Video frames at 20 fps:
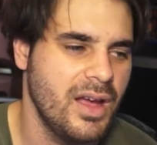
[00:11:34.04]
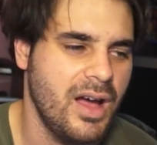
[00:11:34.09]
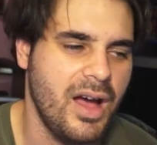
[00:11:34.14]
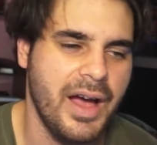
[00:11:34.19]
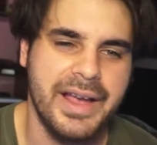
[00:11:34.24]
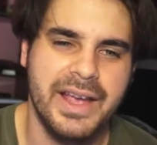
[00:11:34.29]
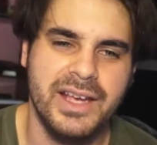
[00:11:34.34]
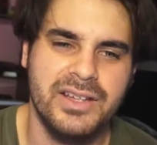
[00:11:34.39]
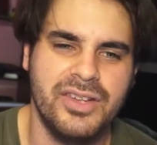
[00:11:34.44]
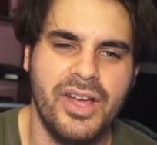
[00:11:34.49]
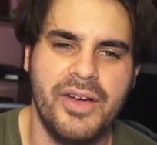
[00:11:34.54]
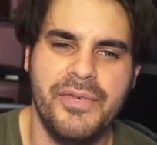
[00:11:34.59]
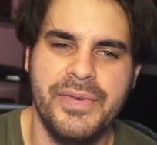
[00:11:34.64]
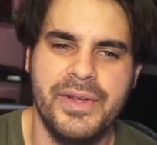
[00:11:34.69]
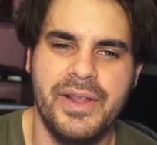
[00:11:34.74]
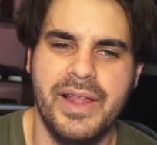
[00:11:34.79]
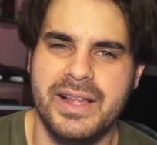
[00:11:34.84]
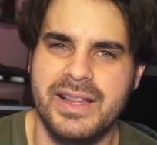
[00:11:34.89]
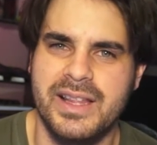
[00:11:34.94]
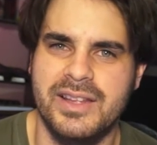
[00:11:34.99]
I guess I
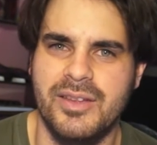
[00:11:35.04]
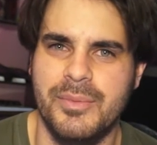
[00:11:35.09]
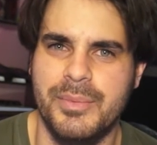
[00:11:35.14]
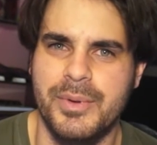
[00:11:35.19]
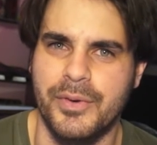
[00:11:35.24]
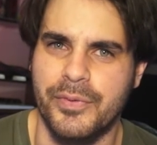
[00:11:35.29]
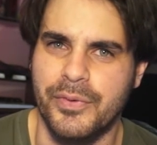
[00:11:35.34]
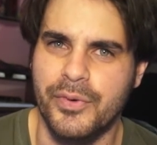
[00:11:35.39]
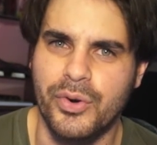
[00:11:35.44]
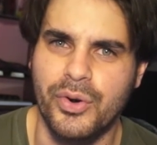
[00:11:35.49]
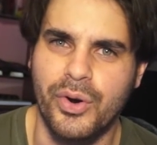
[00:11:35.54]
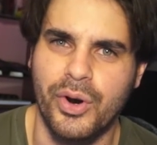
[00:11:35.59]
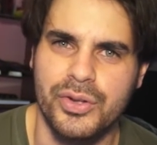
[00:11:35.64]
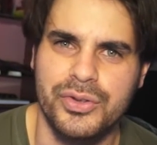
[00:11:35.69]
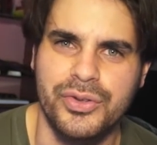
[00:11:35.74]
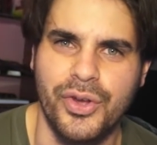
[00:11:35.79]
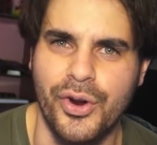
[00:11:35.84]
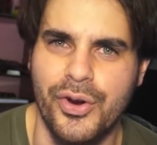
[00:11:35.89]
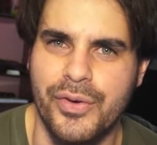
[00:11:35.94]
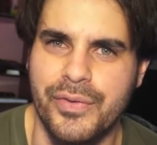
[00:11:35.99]
feel like there's a bit of
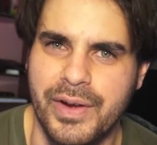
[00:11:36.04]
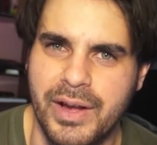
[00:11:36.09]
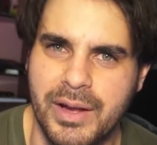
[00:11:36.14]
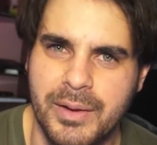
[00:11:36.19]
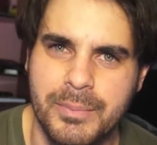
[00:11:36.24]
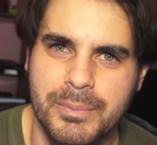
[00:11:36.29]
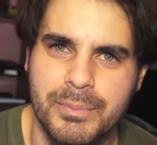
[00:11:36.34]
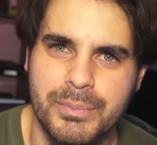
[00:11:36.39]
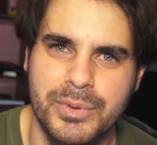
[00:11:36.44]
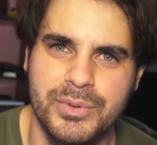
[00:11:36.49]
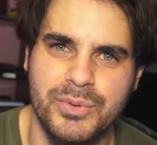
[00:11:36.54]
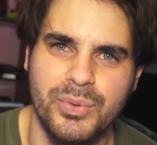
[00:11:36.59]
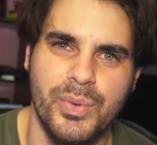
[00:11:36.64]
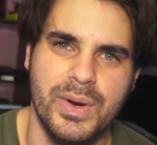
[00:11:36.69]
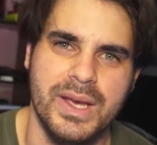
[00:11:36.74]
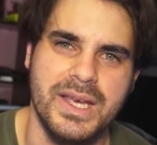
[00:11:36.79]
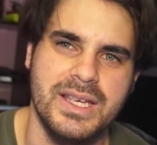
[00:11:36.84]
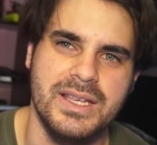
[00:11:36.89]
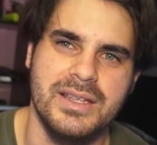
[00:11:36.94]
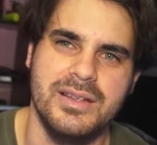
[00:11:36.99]
crossover
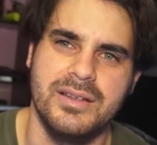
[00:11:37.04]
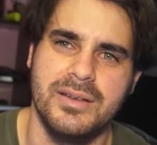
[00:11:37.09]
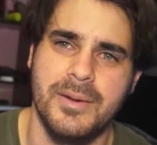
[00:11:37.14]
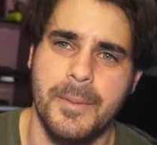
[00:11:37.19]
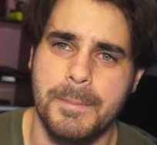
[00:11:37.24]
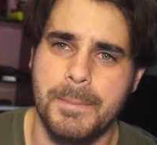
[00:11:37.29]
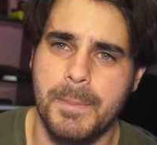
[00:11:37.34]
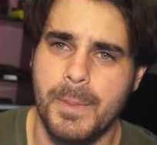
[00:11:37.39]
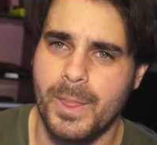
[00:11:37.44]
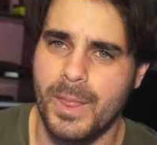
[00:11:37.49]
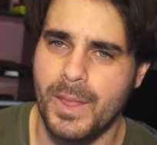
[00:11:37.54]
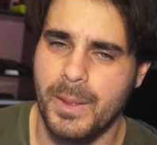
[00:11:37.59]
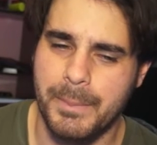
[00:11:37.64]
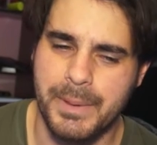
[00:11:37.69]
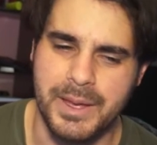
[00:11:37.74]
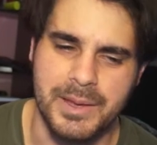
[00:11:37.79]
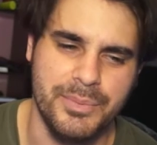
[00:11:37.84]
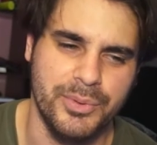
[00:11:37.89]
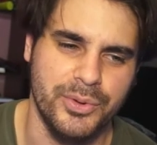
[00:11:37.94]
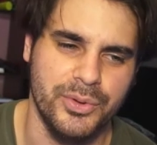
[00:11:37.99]
between
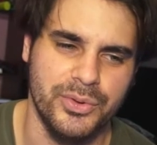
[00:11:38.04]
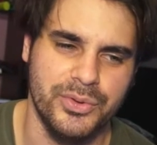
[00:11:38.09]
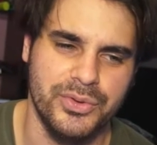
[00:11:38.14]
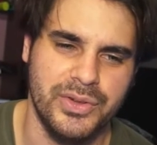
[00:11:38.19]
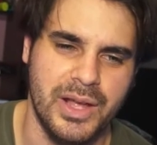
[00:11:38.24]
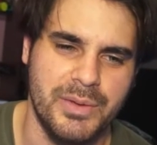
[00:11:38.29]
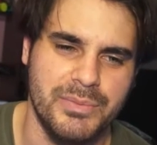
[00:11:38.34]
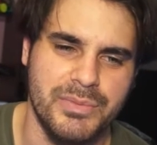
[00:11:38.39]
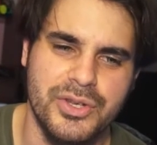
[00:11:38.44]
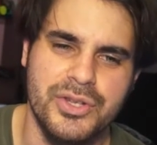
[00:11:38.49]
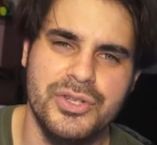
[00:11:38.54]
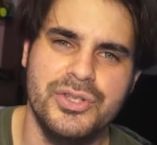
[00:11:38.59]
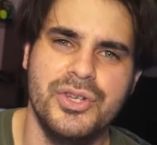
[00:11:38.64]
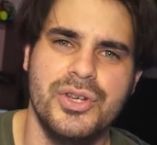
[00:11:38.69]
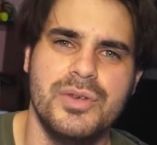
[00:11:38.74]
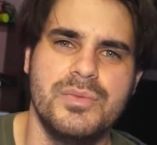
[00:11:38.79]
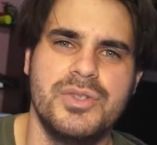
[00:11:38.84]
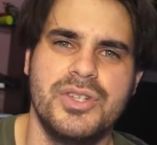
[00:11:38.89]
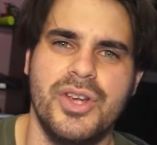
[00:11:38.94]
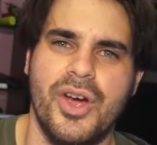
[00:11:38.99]
people's
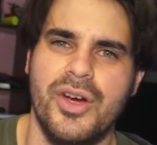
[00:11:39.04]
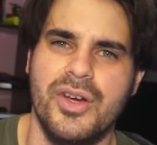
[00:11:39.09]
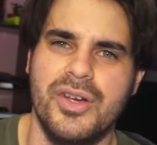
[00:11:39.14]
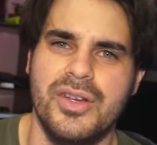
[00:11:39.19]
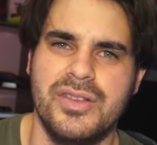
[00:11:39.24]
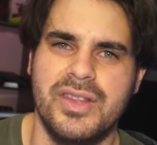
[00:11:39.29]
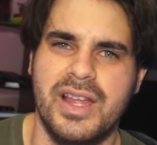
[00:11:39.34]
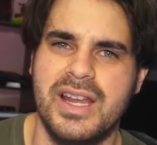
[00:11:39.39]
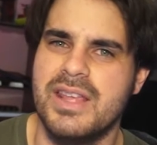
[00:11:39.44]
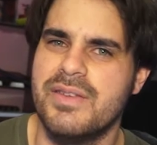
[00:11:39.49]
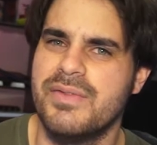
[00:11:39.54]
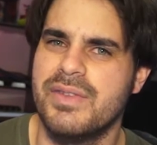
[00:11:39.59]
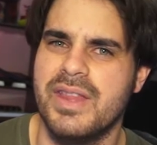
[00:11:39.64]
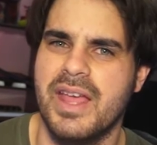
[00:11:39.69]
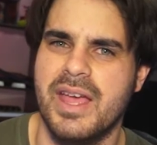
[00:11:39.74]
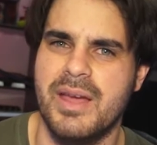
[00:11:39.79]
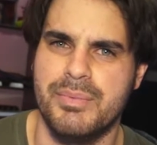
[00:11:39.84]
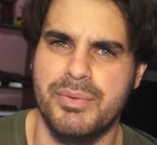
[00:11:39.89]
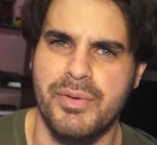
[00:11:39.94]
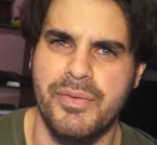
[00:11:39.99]
YouTube shows and even
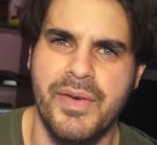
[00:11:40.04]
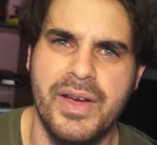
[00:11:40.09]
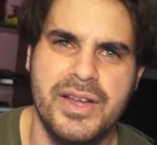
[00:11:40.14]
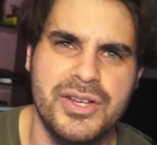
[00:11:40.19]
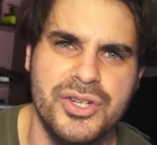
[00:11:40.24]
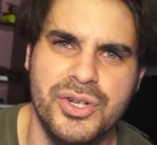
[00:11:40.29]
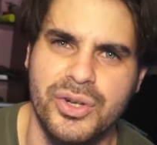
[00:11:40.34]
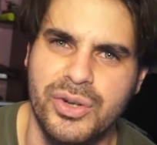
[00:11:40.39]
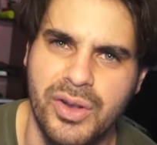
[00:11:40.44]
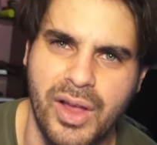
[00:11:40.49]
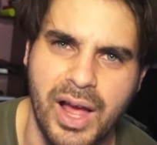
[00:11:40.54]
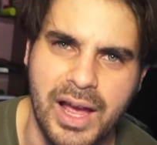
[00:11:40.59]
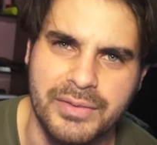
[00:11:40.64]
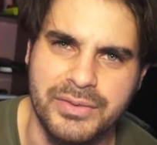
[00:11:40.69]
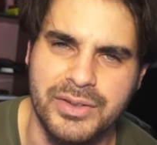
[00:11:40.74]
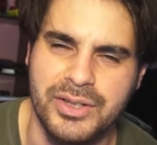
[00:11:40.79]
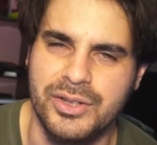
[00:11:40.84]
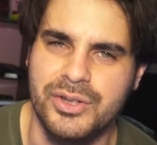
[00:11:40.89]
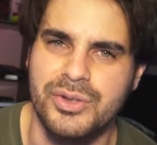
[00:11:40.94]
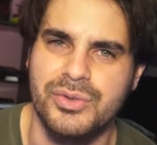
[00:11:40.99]
their professional
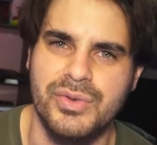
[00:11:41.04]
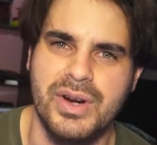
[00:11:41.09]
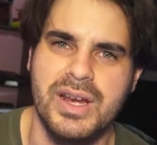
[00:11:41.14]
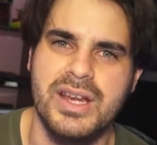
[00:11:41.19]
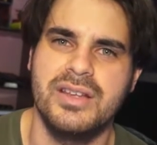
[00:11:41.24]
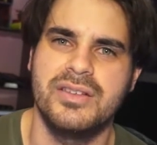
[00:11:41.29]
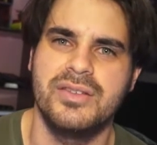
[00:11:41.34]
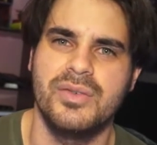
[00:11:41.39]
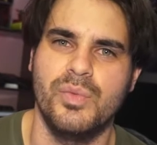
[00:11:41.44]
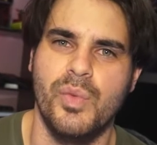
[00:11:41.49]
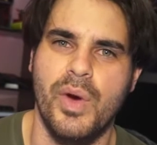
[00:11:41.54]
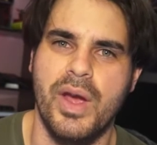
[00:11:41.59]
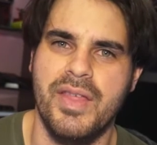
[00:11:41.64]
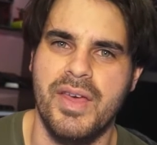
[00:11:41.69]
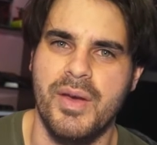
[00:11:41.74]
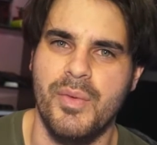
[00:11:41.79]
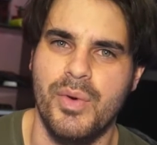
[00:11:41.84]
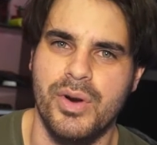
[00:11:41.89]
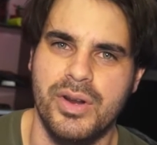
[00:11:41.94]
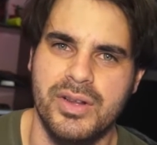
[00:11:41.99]
lives and careers, and where
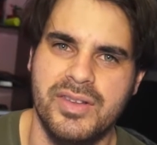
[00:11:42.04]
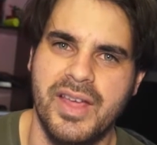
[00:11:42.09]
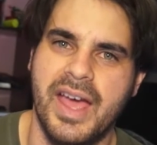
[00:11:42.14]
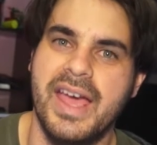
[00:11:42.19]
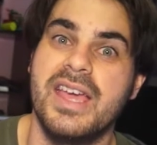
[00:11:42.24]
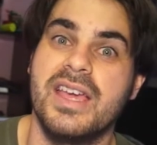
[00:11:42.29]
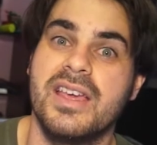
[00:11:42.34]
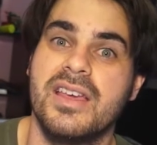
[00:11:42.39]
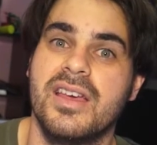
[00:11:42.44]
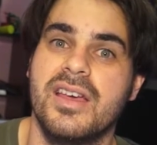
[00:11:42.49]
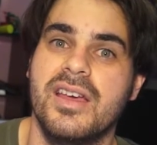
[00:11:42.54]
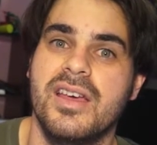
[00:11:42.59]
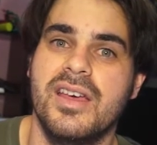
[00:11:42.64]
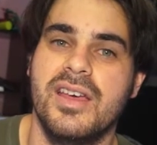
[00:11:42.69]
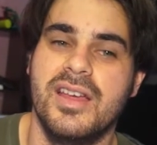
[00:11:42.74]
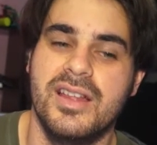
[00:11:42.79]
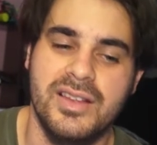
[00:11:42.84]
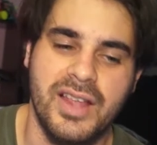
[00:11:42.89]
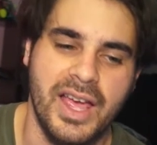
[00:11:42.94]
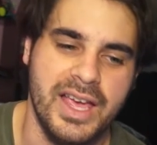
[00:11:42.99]
they want to
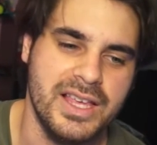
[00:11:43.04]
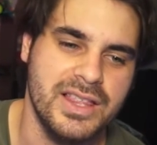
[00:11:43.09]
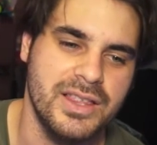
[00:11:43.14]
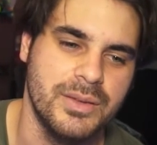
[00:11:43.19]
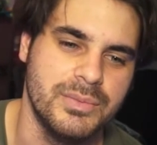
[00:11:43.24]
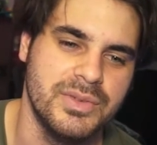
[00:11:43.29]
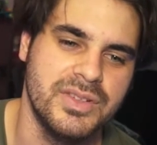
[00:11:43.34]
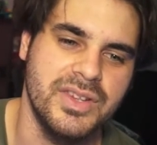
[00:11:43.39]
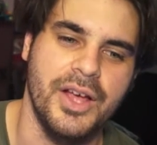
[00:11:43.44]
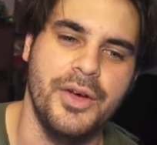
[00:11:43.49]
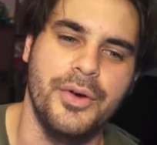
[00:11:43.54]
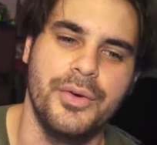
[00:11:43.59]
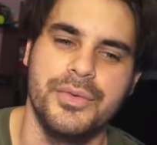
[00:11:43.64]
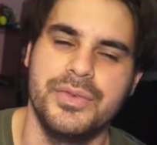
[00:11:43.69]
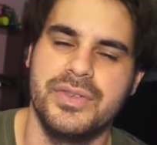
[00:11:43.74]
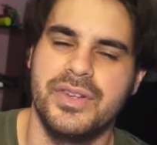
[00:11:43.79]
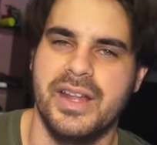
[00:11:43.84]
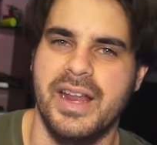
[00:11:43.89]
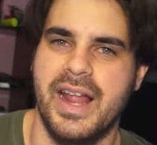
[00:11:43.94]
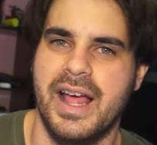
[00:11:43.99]
take
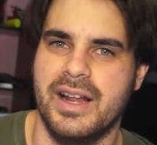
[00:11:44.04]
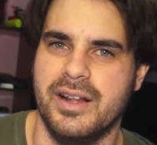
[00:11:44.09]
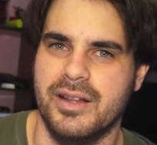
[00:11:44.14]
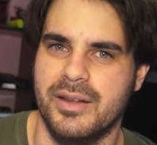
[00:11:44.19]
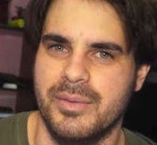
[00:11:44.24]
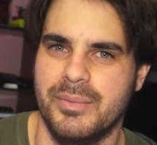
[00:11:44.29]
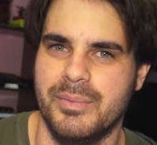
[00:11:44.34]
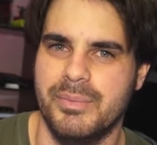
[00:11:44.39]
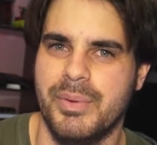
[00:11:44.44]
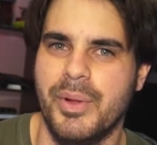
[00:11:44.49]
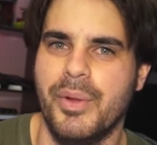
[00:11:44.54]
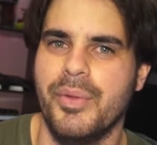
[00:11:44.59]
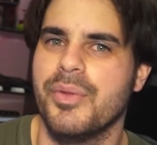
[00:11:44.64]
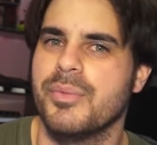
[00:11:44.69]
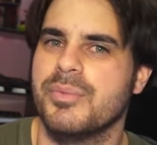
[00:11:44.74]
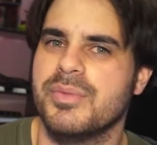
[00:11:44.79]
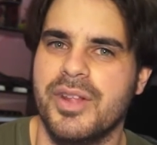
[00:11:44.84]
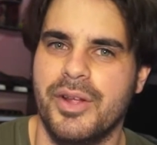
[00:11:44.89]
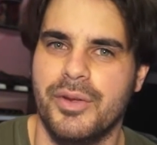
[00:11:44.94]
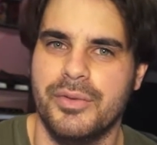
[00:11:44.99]
themselves and how to build
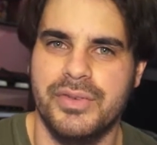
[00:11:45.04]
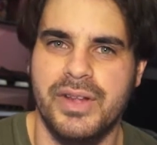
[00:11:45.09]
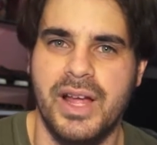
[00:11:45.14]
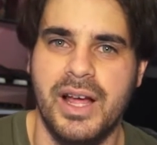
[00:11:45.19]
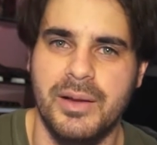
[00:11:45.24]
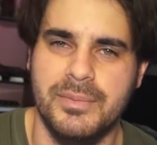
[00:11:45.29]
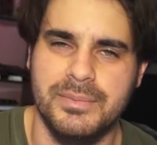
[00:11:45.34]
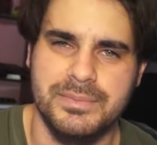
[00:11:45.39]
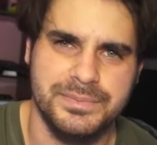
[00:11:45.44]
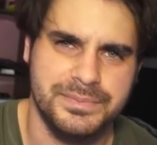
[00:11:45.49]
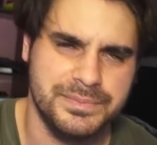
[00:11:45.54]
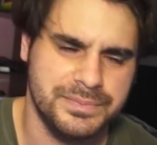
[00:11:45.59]
themselves up.